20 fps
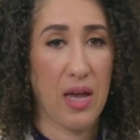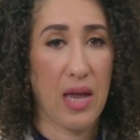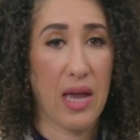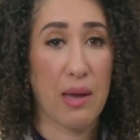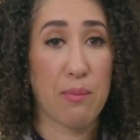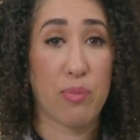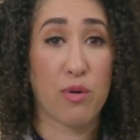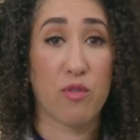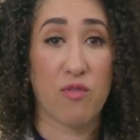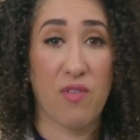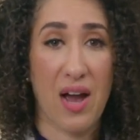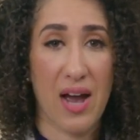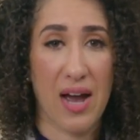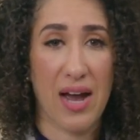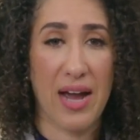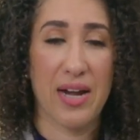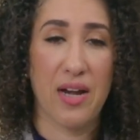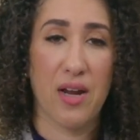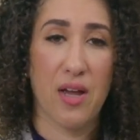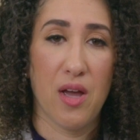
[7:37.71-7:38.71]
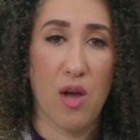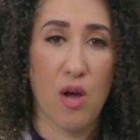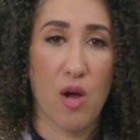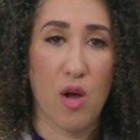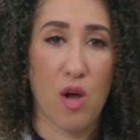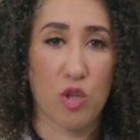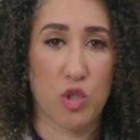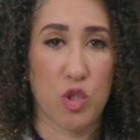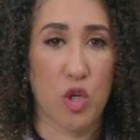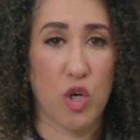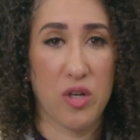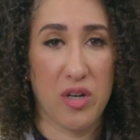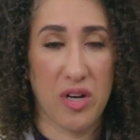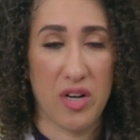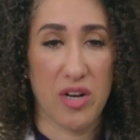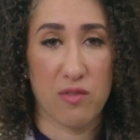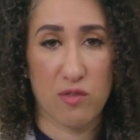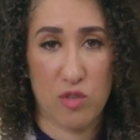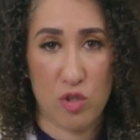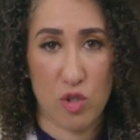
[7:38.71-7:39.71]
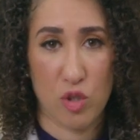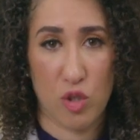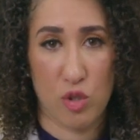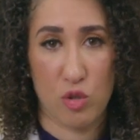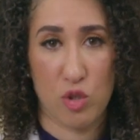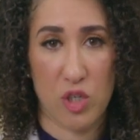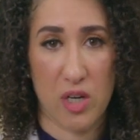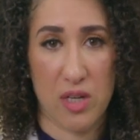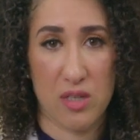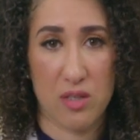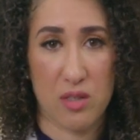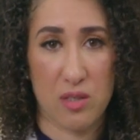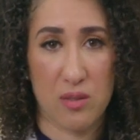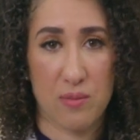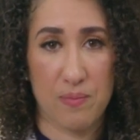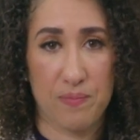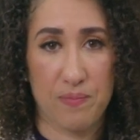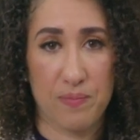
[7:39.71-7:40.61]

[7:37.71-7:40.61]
and provide alternative solutions.